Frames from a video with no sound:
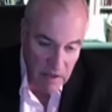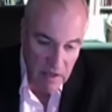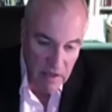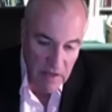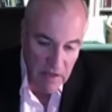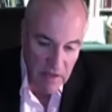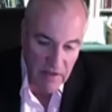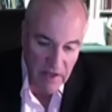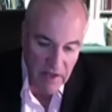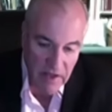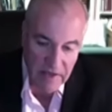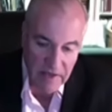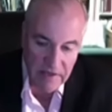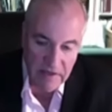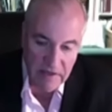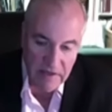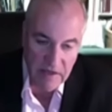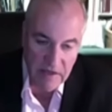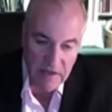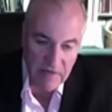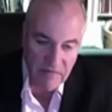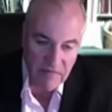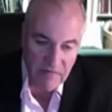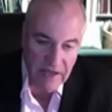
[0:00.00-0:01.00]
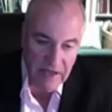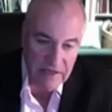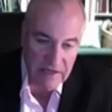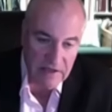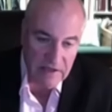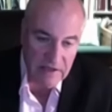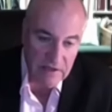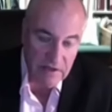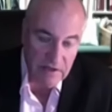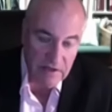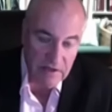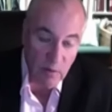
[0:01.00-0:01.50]
that the fact
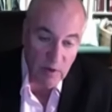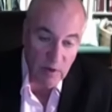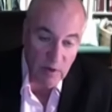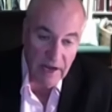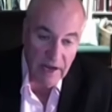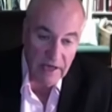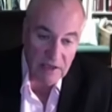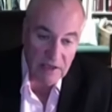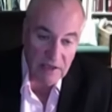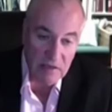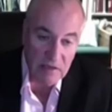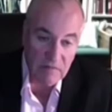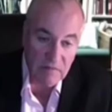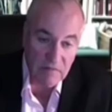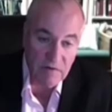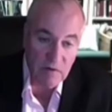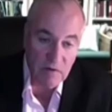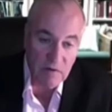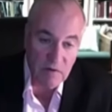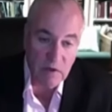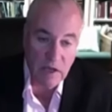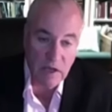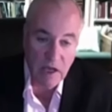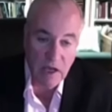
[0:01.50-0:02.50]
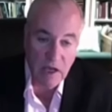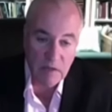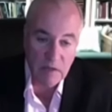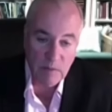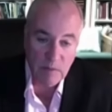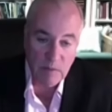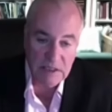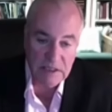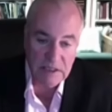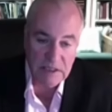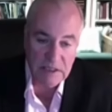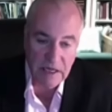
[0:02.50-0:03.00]
that there were national fuel
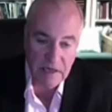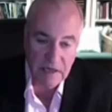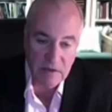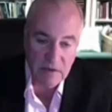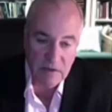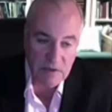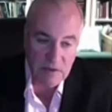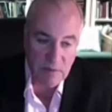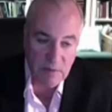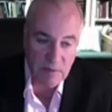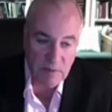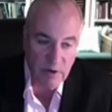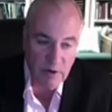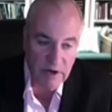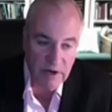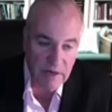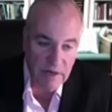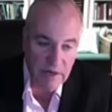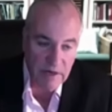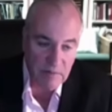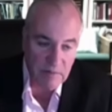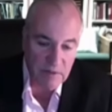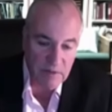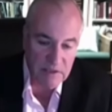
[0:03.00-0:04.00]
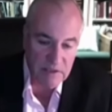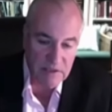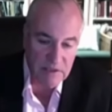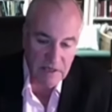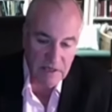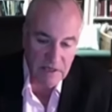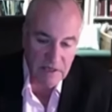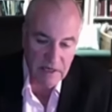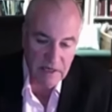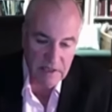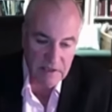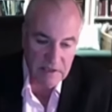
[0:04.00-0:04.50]
economy standards preempted
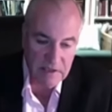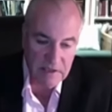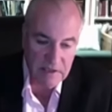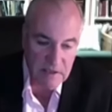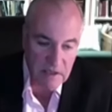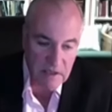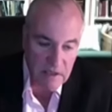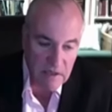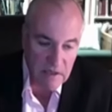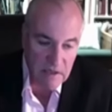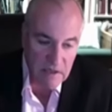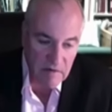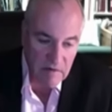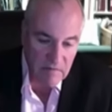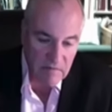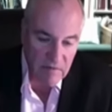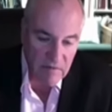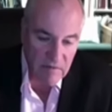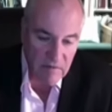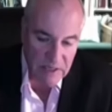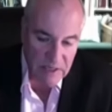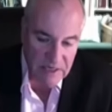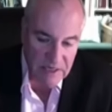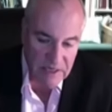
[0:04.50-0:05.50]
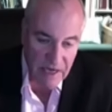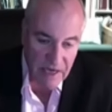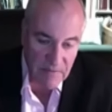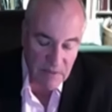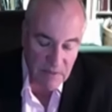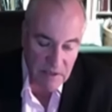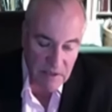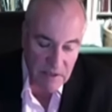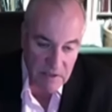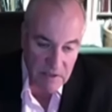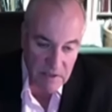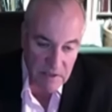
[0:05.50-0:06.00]
states from
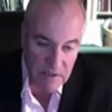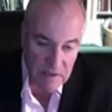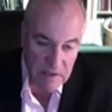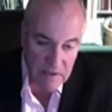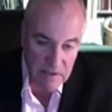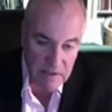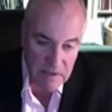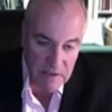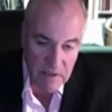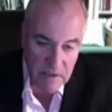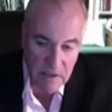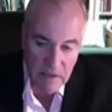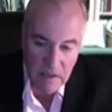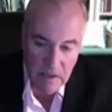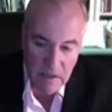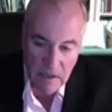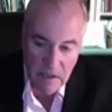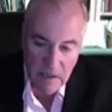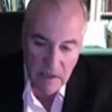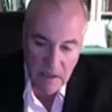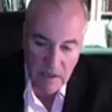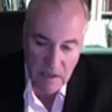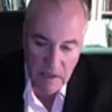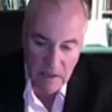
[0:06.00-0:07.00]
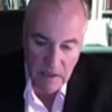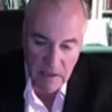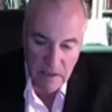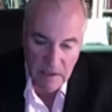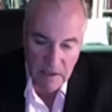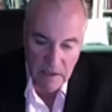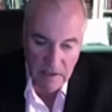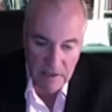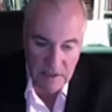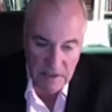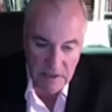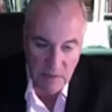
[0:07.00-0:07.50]
adopting these.
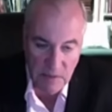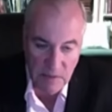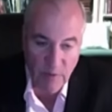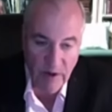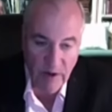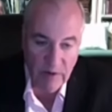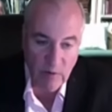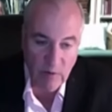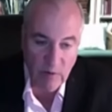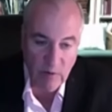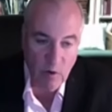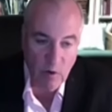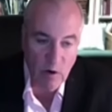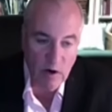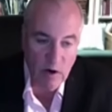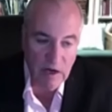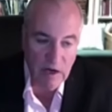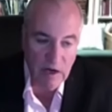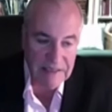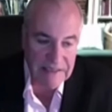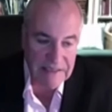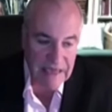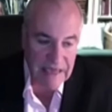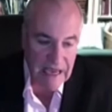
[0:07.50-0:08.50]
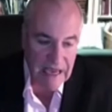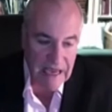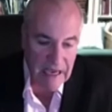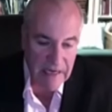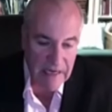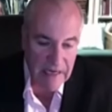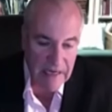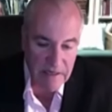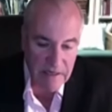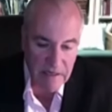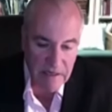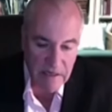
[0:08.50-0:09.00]
The Supreme Court has
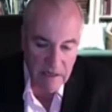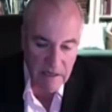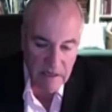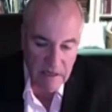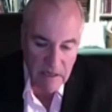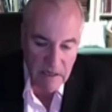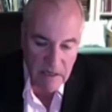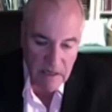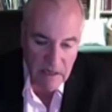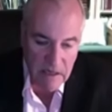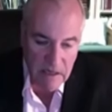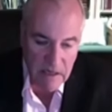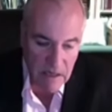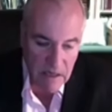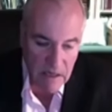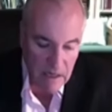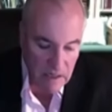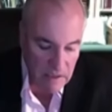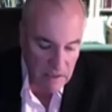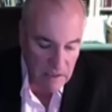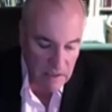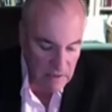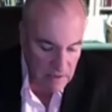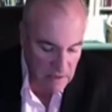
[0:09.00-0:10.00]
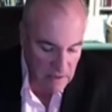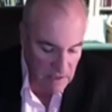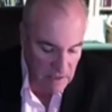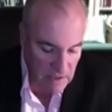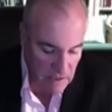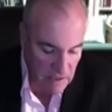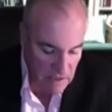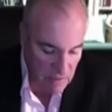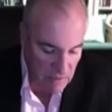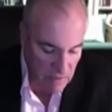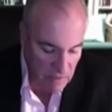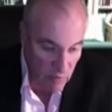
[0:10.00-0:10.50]
had,
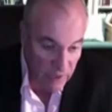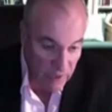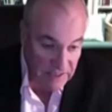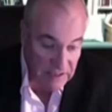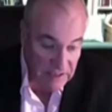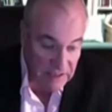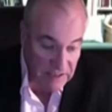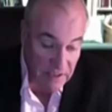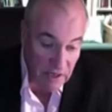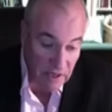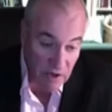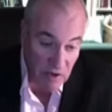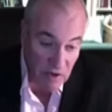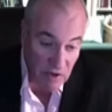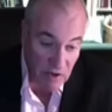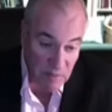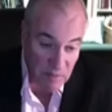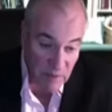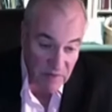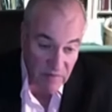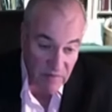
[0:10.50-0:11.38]
in recent years, been